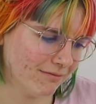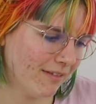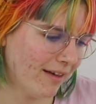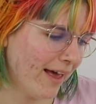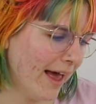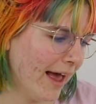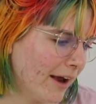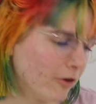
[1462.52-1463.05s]

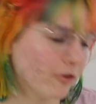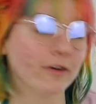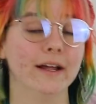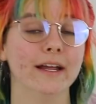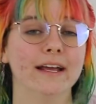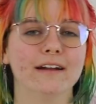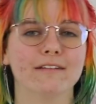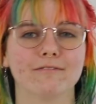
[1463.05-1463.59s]

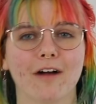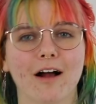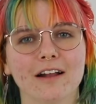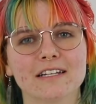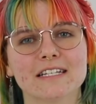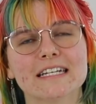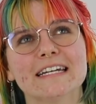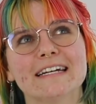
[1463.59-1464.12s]
angry and
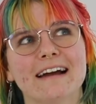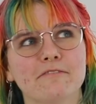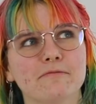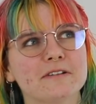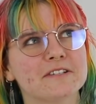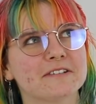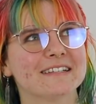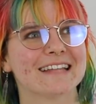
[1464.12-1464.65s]
ranty. I've
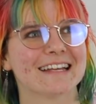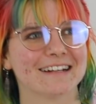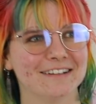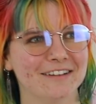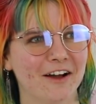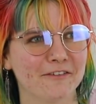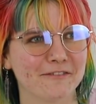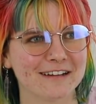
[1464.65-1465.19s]
been doing that a
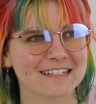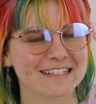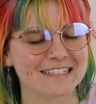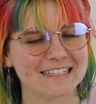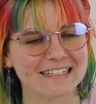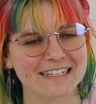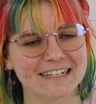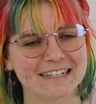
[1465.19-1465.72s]
lot
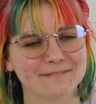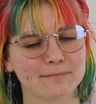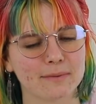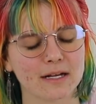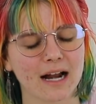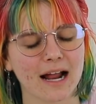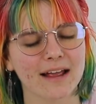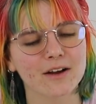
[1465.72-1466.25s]
recently,
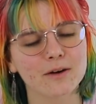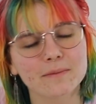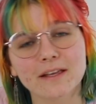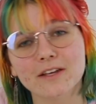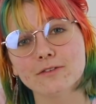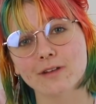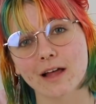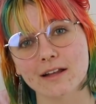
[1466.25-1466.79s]
but I hope that
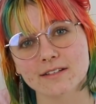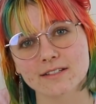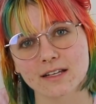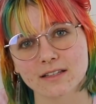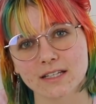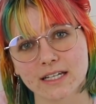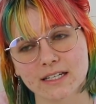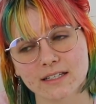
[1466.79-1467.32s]
you learned
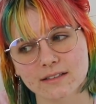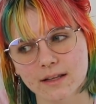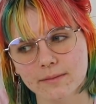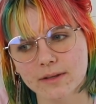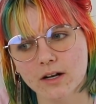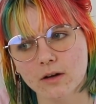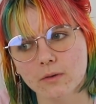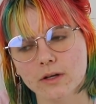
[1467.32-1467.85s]
something. Let
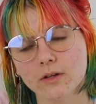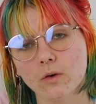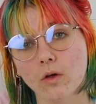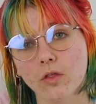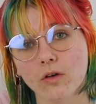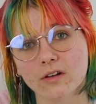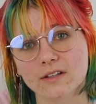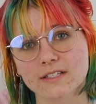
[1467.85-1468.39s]
me know what
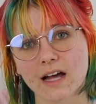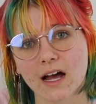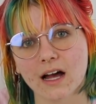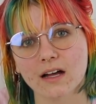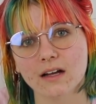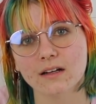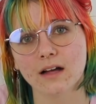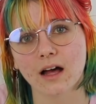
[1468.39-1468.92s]
your thoughts
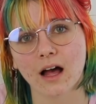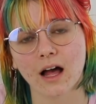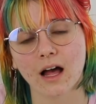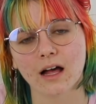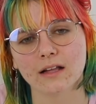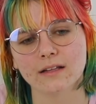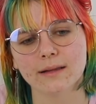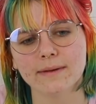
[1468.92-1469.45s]
are.
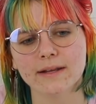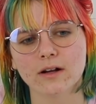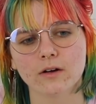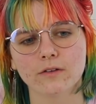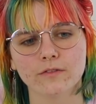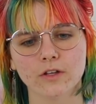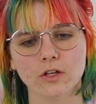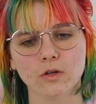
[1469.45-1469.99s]
Let me know
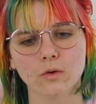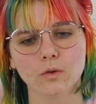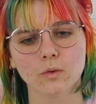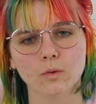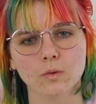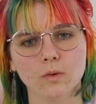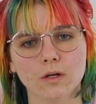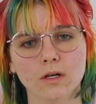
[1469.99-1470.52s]
if
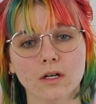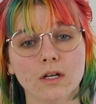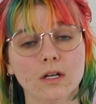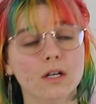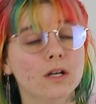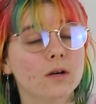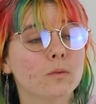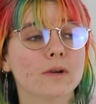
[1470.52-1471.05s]
you
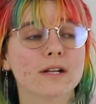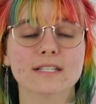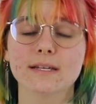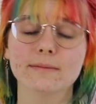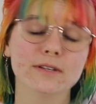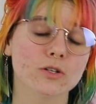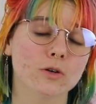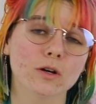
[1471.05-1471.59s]
want to
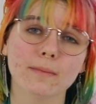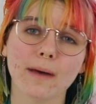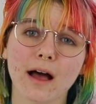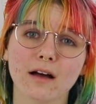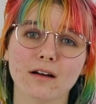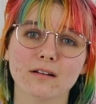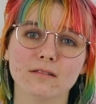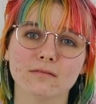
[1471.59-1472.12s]
see me talk
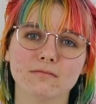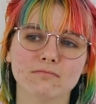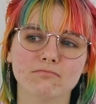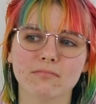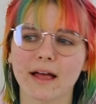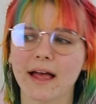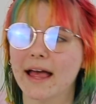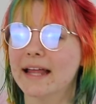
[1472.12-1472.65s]
about
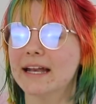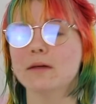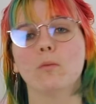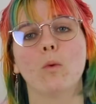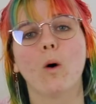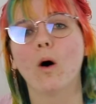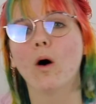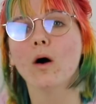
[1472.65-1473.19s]
any
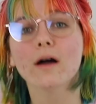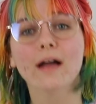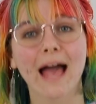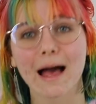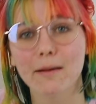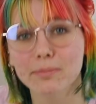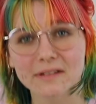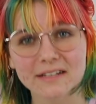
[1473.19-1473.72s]
more
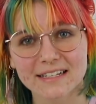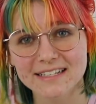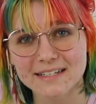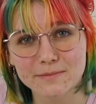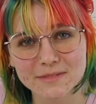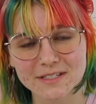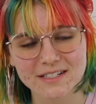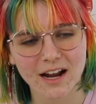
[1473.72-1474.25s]

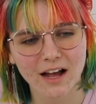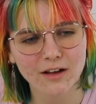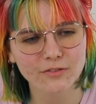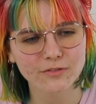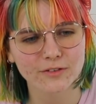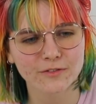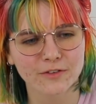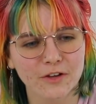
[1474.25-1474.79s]
capitalism
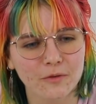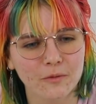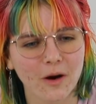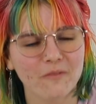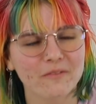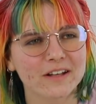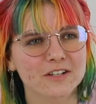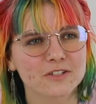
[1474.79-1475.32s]
stuff, if you
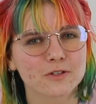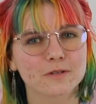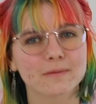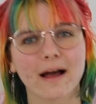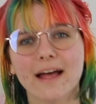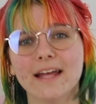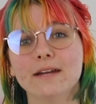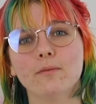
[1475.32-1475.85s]
want me to talk
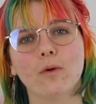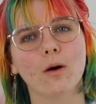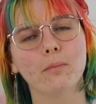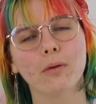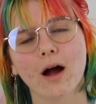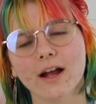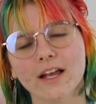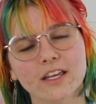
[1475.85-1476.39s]
about any more
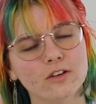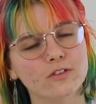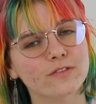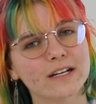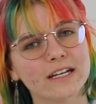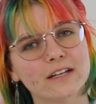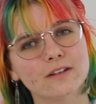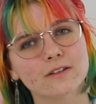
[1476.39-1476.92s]
Prager U
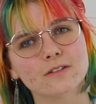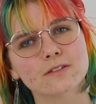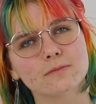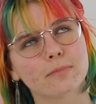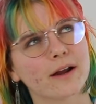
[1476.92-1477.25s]
videos,